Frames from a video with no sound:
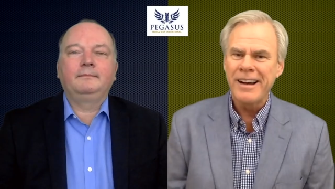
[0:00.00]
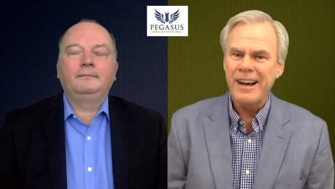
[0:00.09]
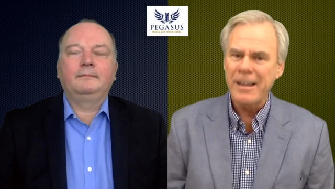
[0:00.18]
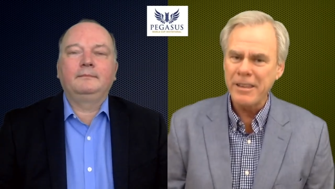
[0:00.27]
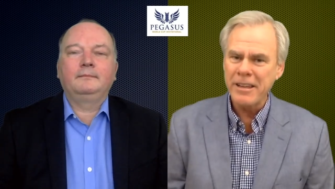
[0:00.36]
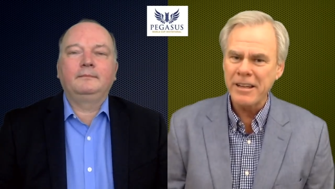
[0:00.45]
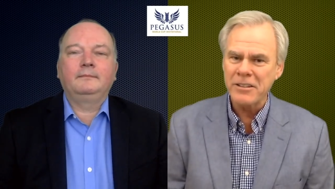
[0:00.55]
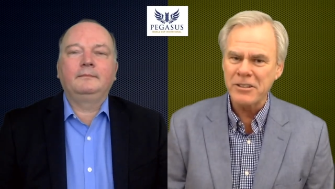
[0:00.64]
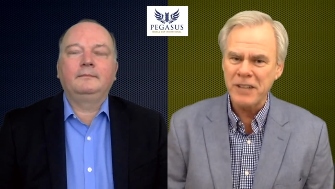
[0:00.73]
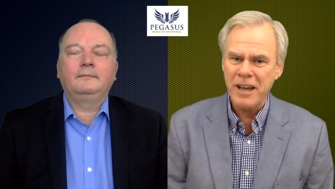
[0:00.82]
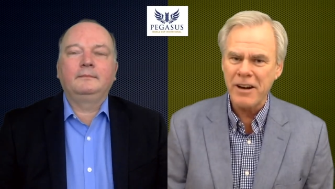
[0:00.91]
Speaker 1: I think on
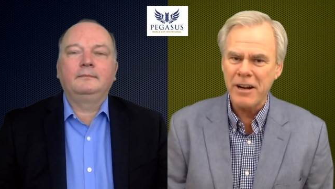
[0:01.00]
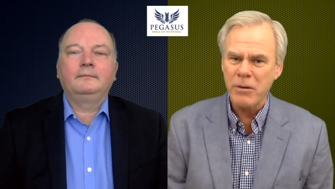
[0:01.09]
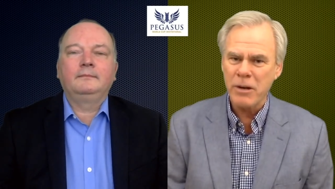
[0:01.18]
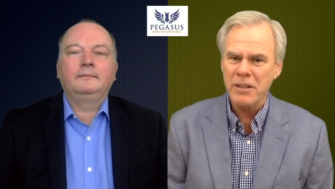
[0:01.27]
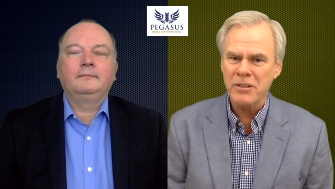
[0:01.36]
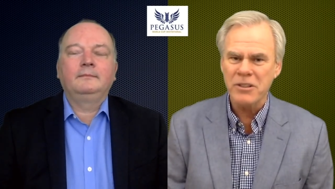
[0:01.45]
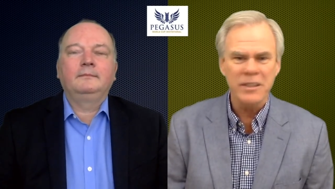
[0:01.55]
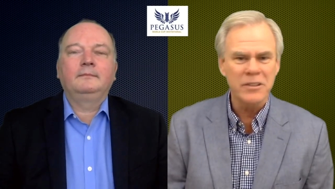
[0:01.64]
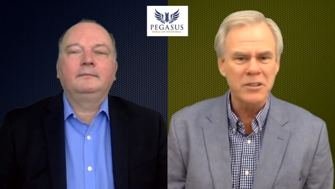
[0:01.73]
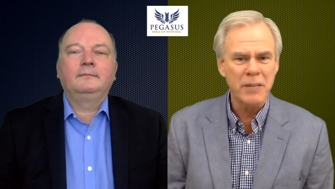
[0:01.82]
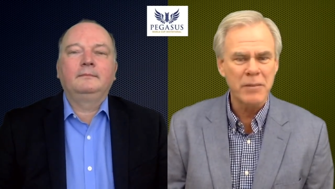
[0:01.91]
Saturday we're going to see the
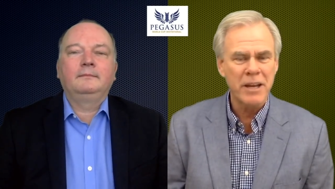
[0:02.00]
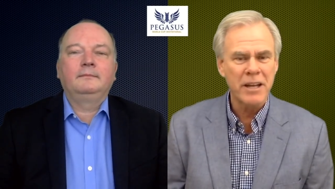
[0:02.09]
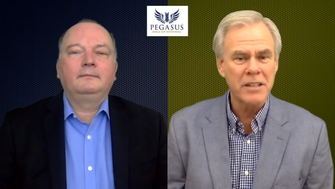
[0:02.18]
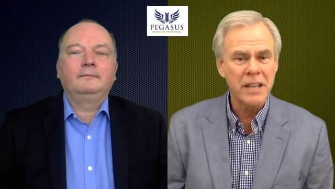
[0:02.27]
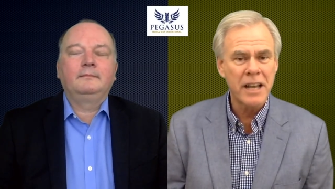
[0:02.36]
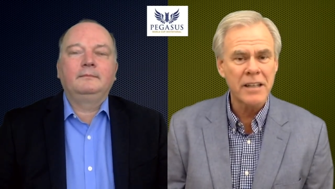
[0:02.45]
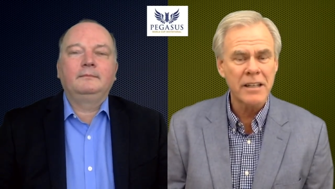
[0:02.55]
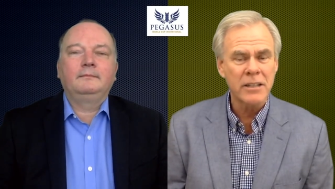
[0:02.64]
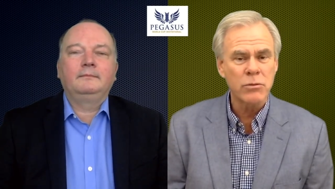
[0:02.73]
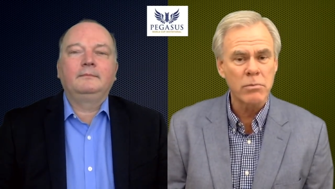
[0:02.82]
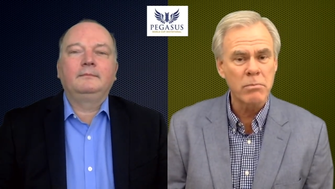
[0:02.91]
same kind of tactics
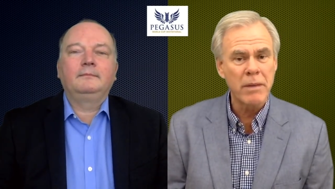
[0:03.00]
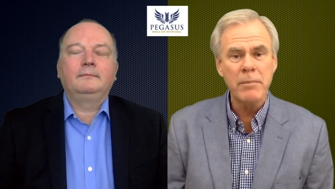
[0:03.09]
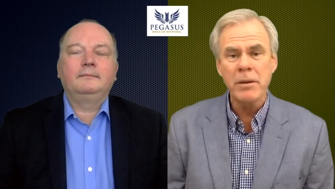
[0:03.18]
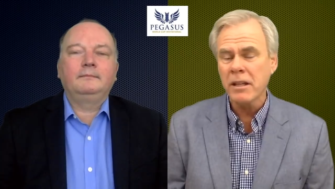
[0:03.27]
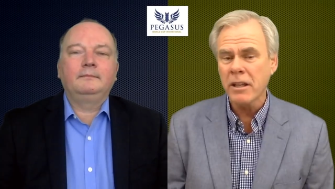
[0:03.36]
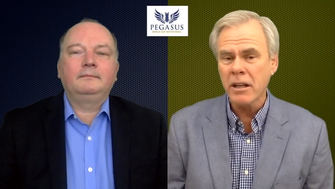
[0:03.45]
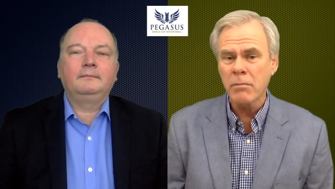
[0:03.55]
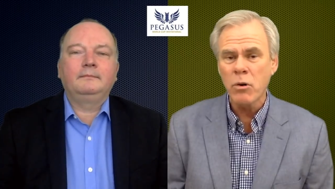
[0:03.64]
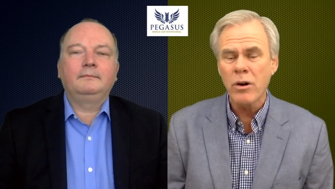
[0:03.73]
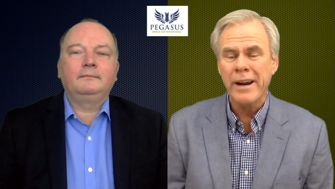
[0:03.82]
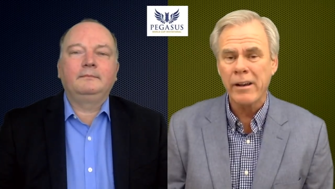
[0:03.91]
with maybe a little
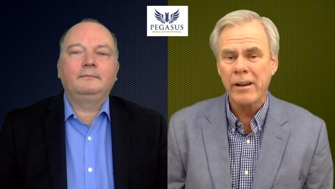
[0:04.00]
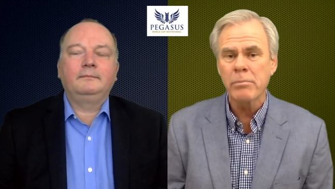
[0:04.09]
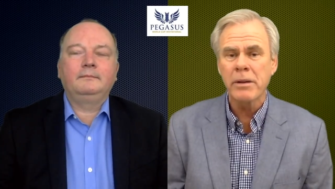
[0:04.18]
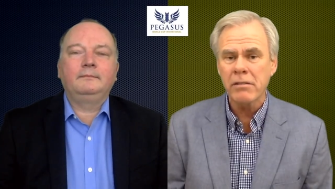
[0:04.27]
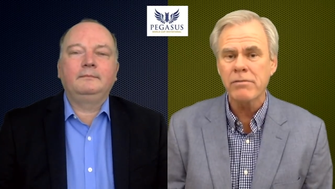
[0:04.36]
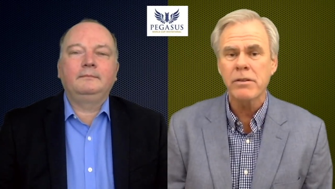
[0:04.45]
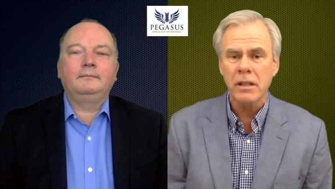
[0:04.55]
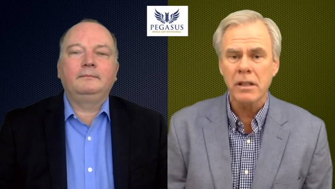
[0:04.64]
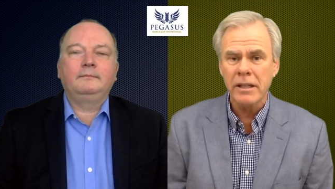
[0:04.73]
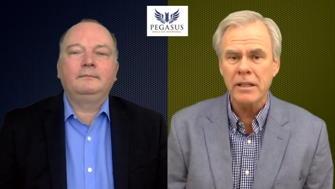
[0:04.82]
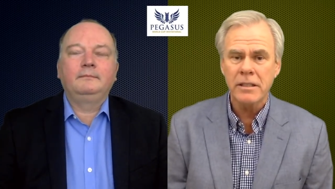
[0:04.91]
more hell bent for the
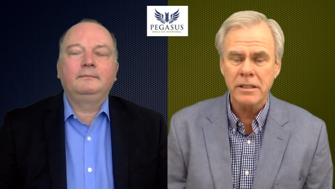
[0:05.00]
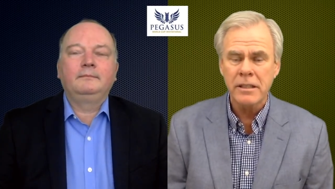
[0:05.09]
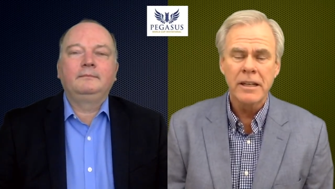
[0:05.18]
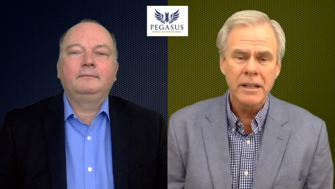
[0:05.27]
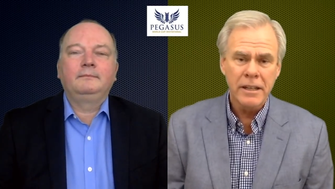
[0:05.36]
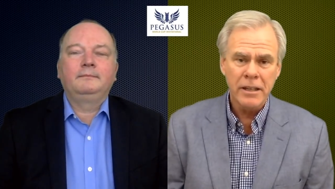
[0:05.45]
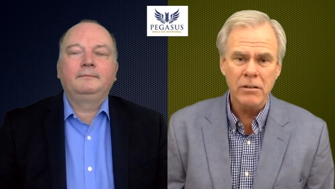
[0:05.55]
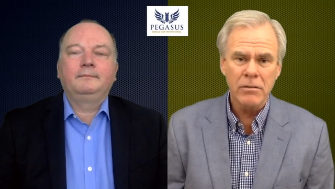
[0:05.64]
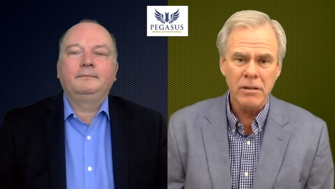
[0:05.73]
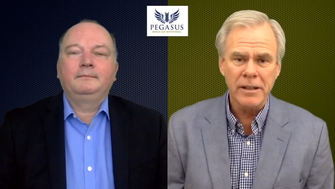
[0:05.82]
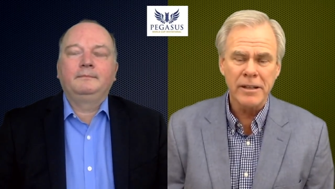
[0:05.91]
lead, you know,
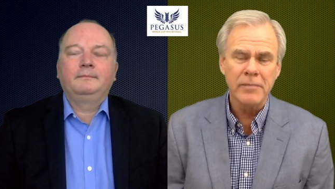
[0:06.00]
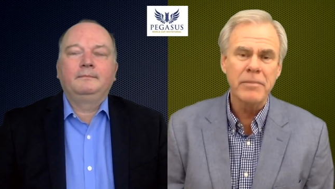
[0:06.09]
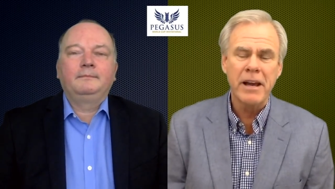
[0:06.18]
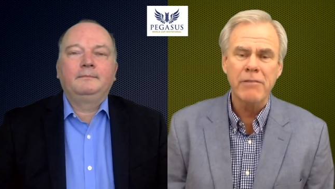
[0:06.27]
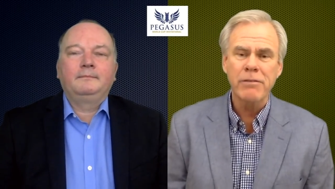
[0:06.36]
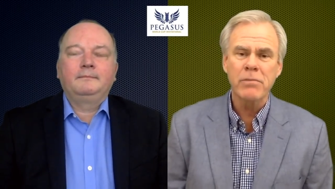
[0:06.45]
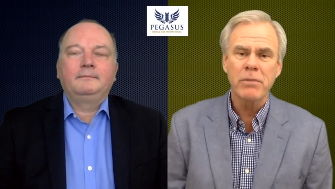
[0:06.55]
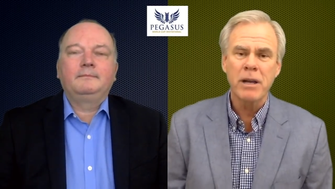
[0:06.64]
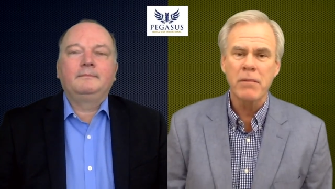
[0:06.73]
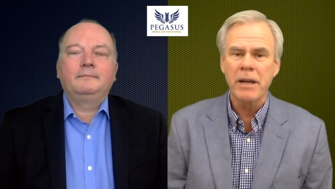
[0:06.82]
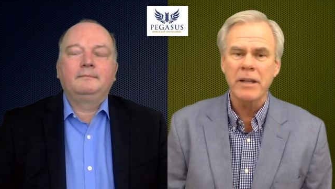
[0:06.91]
uh, effort by
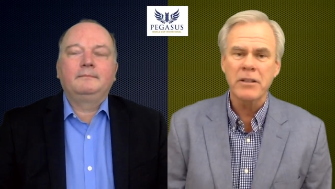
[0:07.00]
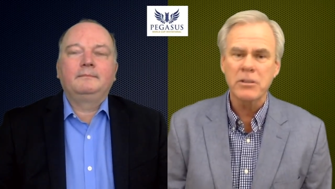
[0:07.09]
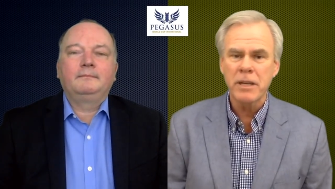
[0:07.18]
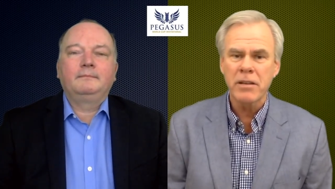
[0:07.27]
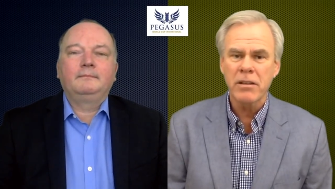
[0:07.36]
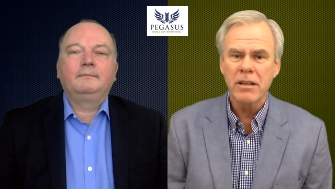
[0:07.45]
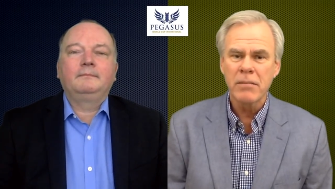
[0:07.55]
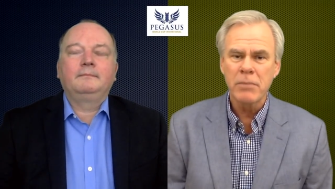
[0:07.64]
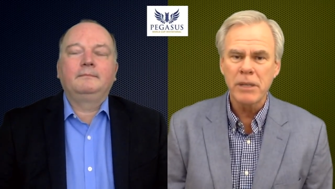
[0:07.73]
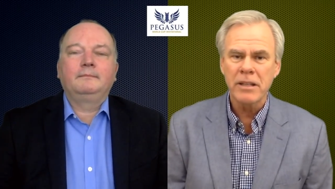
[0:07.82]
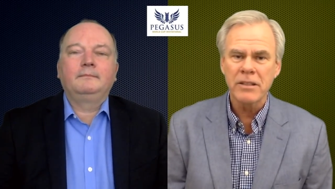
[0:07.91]
Mike Smith
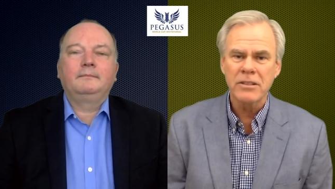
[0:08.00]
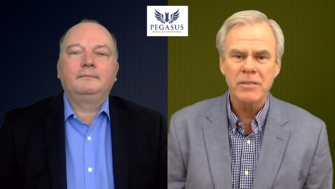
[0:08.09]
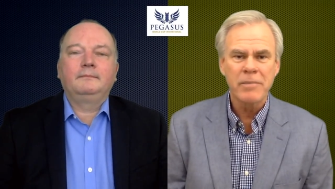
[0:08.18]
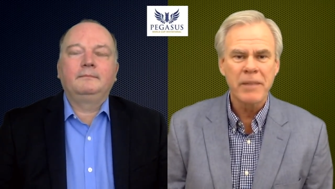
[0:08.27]
because